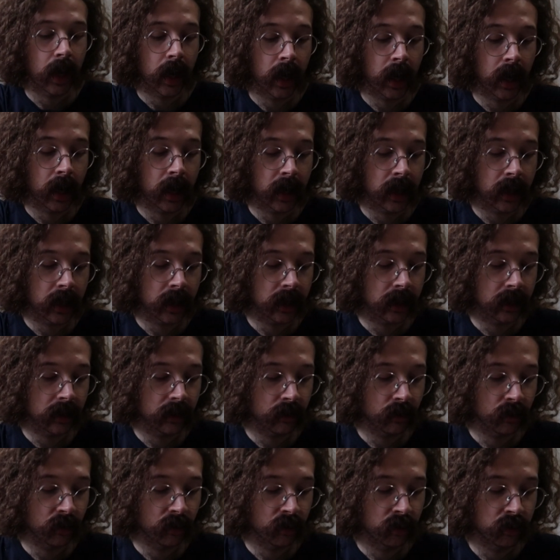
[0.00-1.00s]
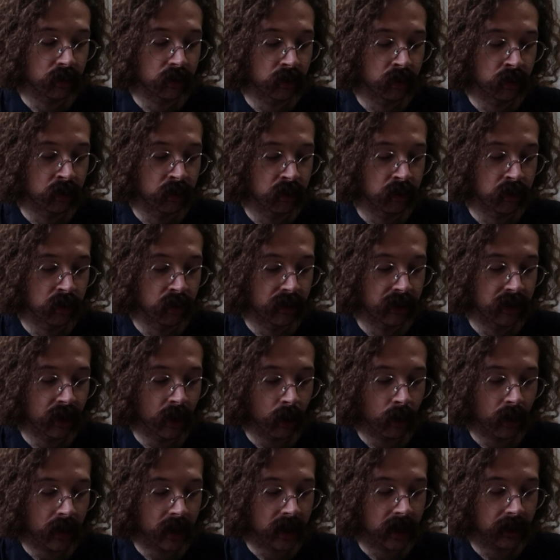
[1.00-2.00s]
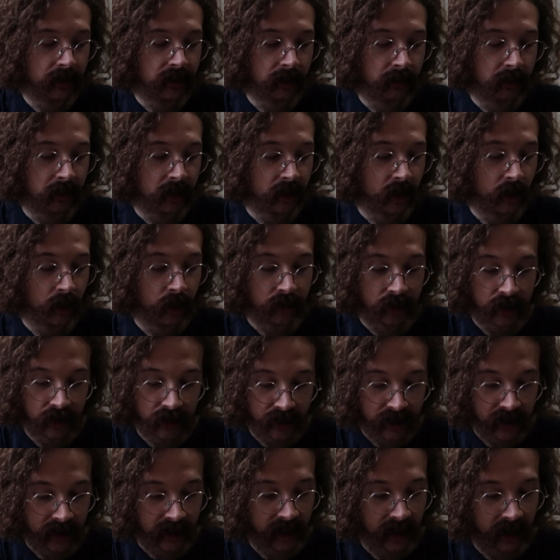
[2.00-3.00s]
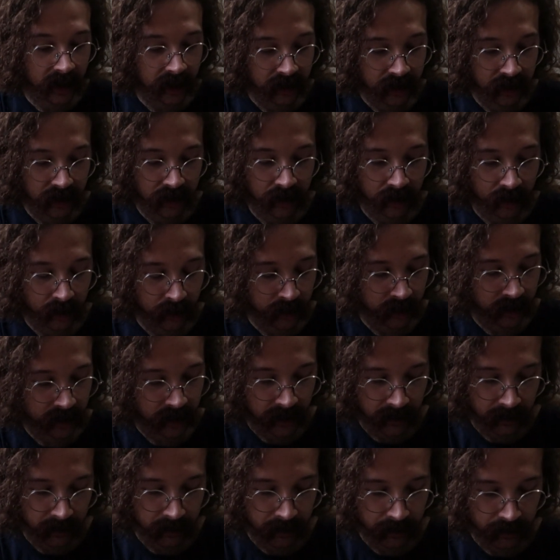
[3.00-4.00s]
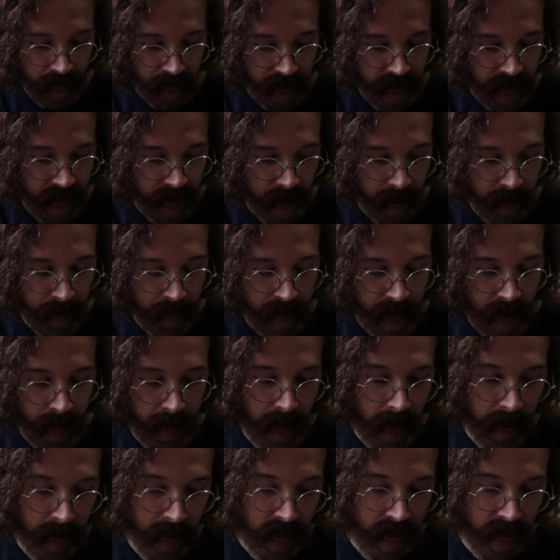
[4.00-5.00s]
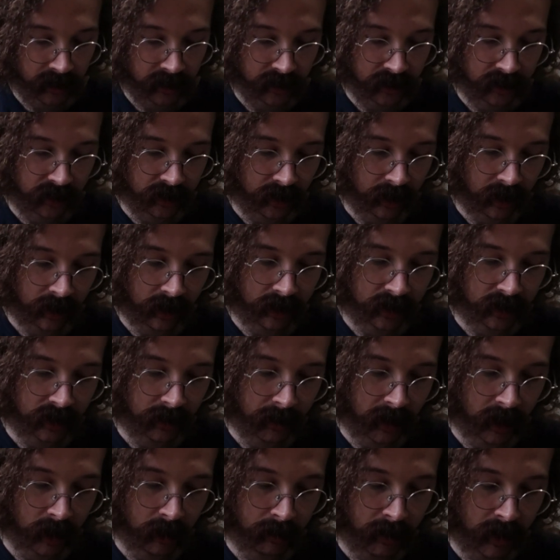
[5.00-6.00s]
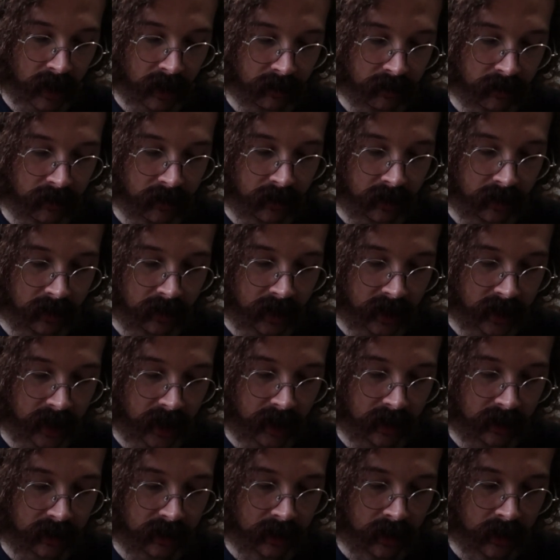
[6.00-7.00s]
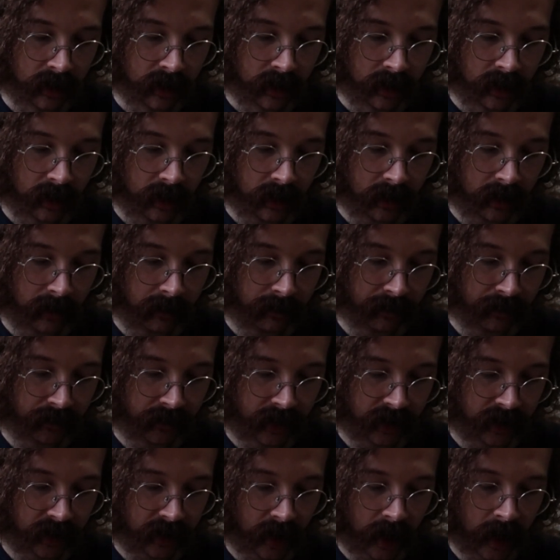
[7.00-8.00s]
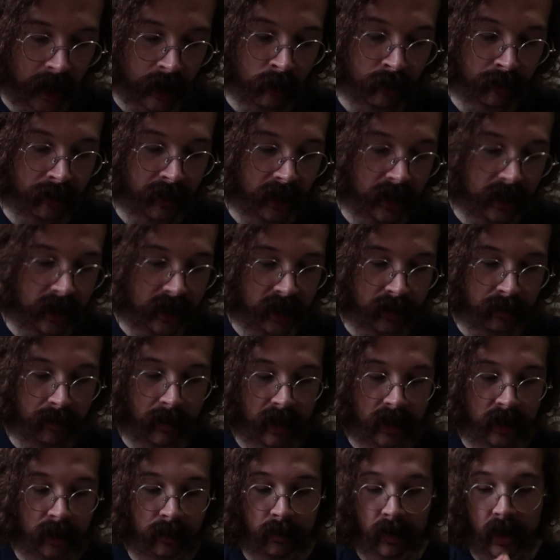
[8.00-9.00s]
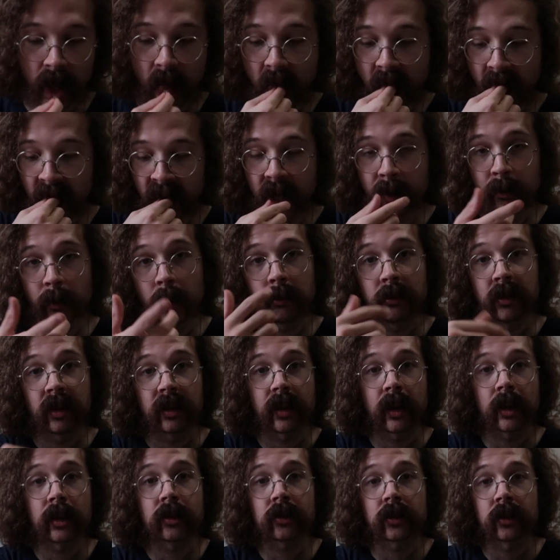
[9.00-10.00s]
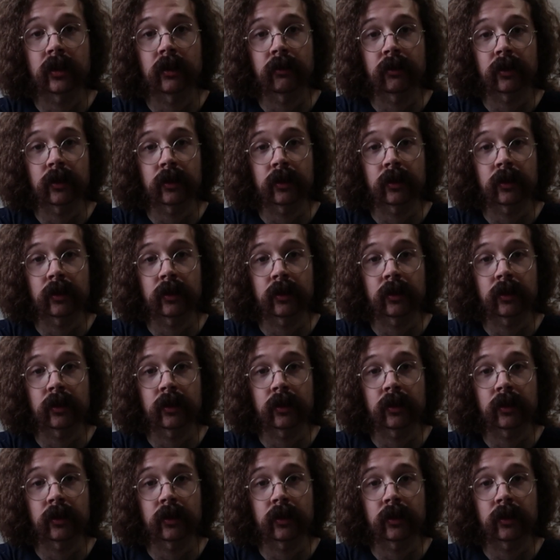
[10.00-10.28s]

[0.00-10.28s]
I don't want to give some to Kos just in case, you know, the peppers are somehow bad for the cat, because I don't feel any spice, but maybe the cat's gonna